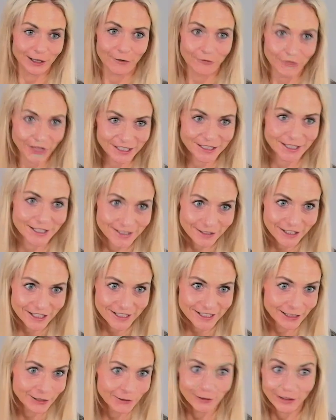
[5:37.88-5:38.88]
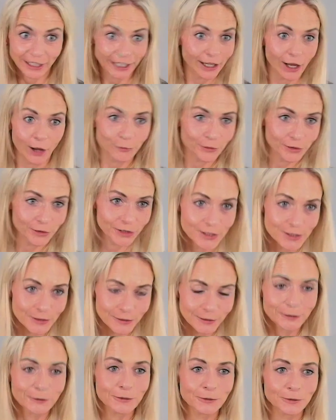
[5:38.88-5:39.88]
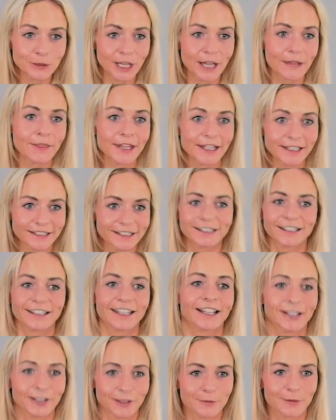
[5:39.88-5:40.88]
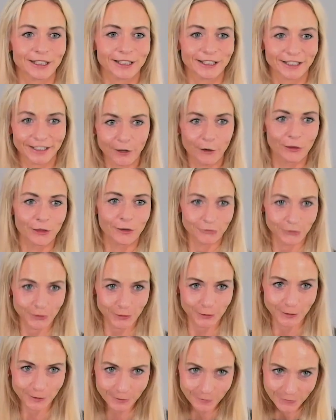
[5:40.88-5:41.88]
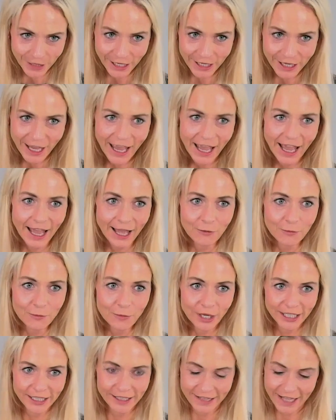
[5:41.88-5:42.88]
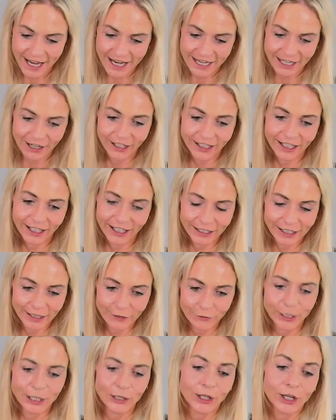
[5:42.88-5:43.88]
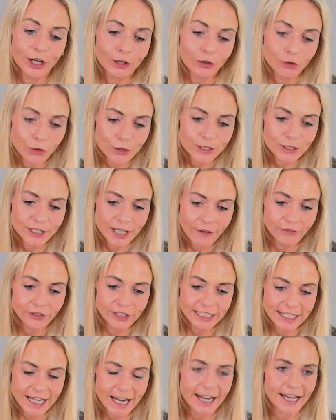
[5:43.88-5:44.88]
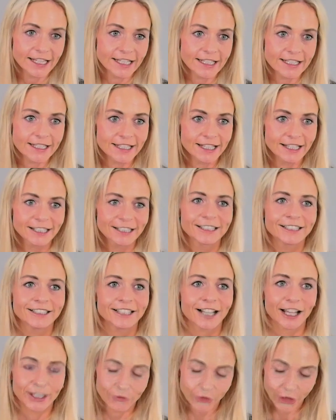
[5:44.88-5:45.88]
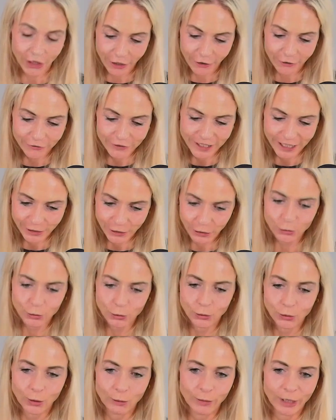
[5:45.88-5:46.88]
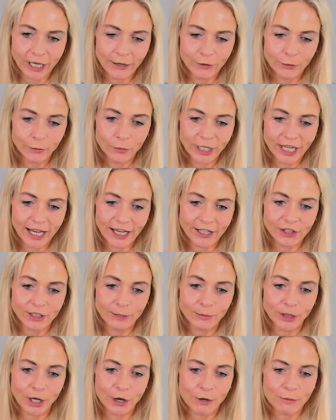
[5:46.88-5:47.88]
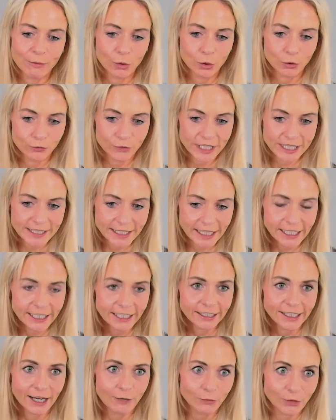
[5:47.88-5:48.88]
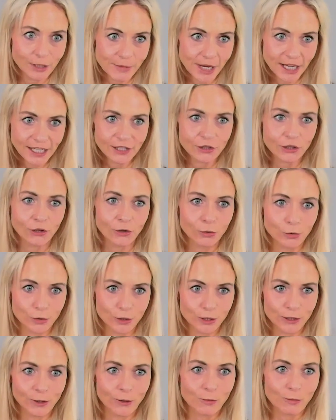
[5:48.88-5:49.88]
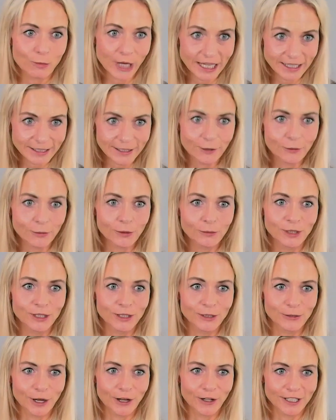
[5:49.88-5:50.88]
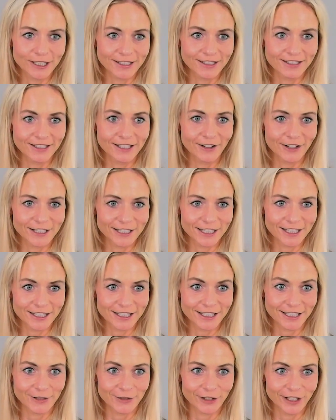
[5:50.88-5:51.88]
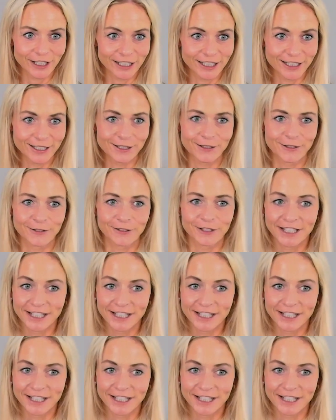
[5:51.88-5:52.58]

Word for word: love exercising, who are like, I want to do it all, and then they're going to be like on the floor. How might they like? Uh, if we look at across seven days, I've I've seen you talk about we actually become more resilient and we manage our cortisol better when we do high high intensity training. So